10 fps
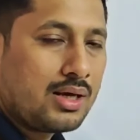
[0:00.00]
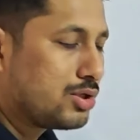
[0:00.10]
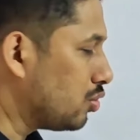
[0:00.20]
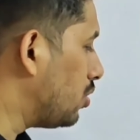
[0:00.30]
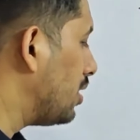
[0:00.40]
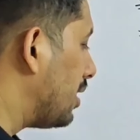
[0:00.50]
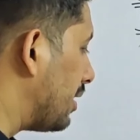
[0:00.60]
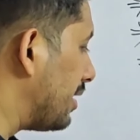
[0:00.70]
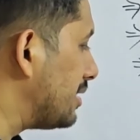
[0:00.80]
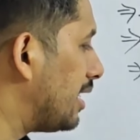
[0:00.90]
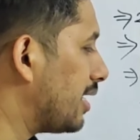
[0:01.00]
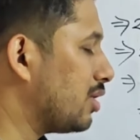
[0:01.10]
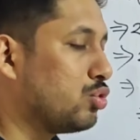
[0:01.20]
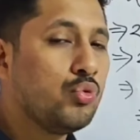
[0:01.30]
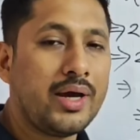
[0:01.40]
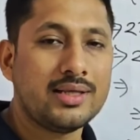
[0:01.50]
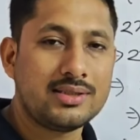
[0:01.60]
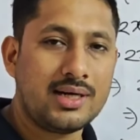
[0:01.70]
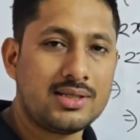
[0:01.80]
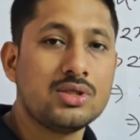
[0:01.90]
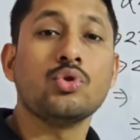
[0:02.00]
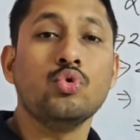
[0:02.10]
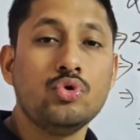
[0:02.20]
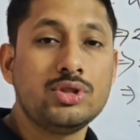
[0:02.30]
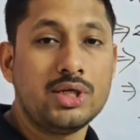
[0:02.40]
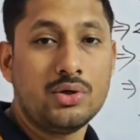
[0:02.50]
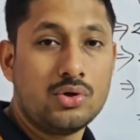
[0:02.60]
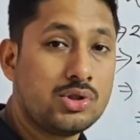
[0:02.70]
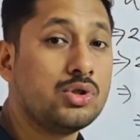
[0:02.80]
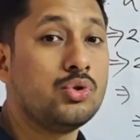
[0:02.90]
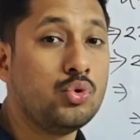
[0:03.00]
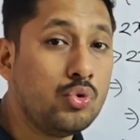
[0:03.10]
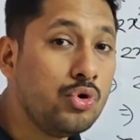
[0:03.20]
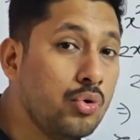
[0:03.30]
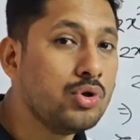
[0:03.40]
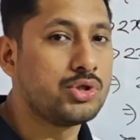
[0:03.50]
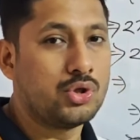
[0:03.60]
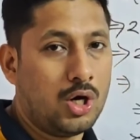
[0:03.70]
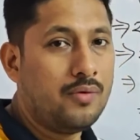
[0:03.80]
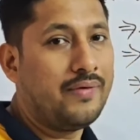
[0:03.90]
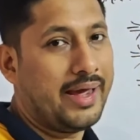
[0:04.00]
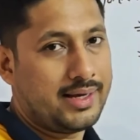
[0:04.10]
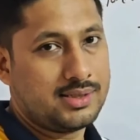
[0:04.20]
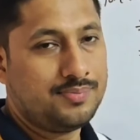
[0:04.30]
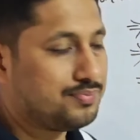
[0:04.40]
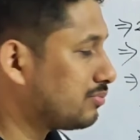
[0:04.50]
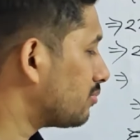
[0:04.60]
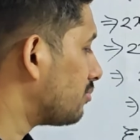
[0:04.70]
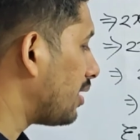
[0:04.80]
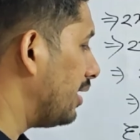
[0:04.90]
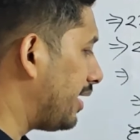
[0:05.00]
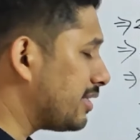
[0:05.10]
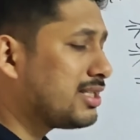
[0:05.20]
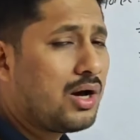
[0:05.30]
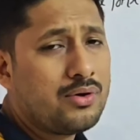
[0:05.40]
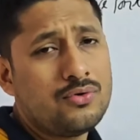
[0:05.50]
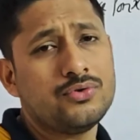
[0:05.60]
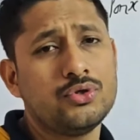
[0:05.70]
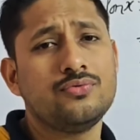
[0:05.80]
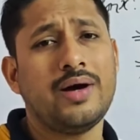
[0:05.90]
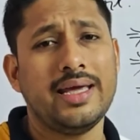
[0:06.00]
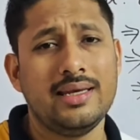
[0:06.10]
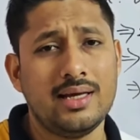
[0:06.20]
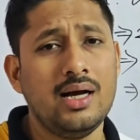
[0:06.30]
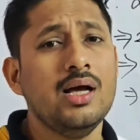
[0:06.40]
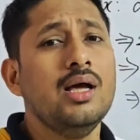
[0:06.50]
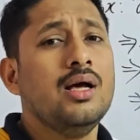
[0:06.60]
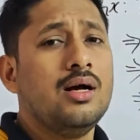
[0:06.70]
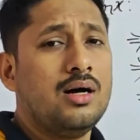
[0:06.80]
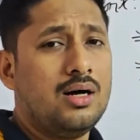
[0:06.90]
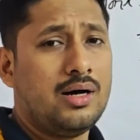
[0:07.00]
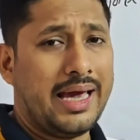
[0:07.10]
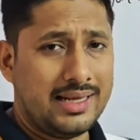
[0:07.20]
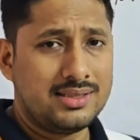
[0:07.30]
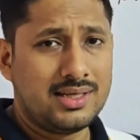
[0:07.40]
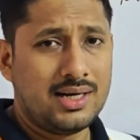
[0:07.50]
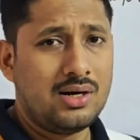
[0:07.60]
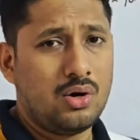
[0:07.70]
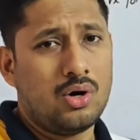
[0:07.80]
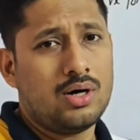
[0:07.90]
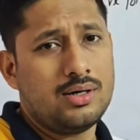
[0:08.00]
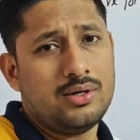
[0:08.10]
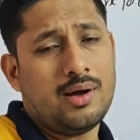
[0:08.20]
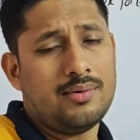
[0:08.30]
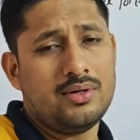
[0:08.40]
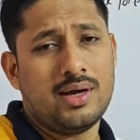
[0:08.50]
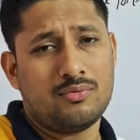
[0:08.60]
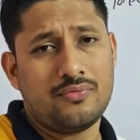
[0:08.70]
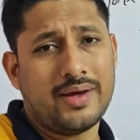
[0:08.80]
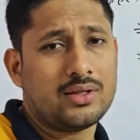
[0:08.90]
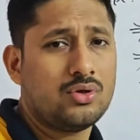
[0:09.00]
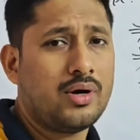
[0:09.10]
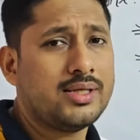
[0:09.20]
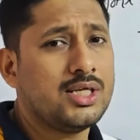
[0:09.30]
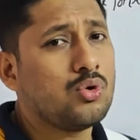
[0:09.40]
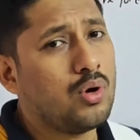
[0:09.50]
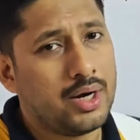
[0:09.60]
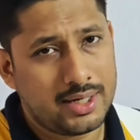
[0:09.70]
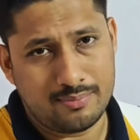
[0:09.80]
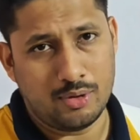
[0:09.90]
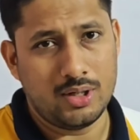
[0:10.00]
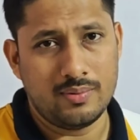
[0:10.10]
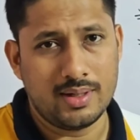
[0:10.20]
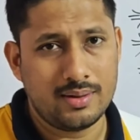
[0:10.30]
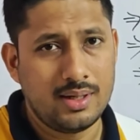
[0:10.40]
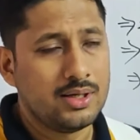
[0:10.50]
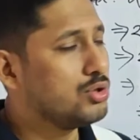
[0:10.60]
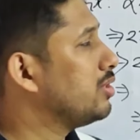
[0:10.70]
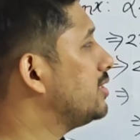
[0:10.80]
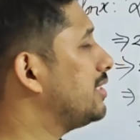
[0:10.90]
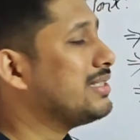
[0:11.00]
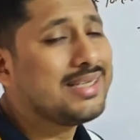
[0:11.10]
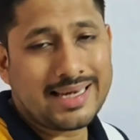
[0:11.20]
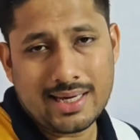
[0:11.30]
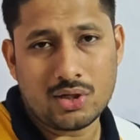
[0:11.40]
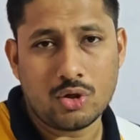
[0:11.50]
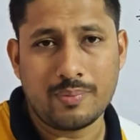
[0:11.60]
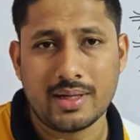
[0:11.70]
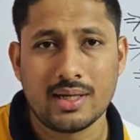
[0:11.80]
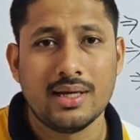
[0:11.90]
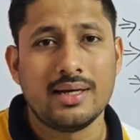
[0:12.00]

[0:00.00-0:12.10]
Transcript: So these are the two answers, two zeros, two roots of x. That's how you should find the answer, or you have to factorize a quadratic polynomial. So this is the second topic.